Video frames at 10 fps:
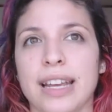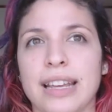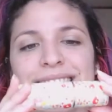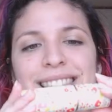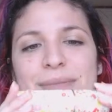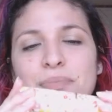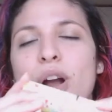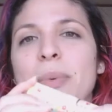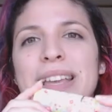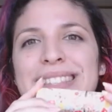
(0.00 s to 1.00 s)
This
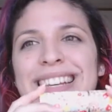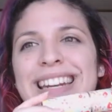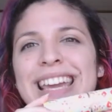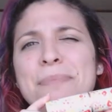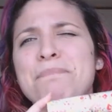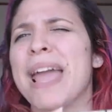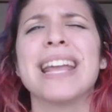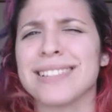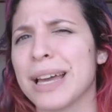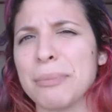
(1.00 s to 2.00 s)
probably isn't going to get
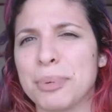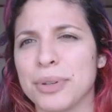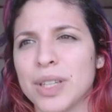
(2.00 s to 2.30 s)
banged up.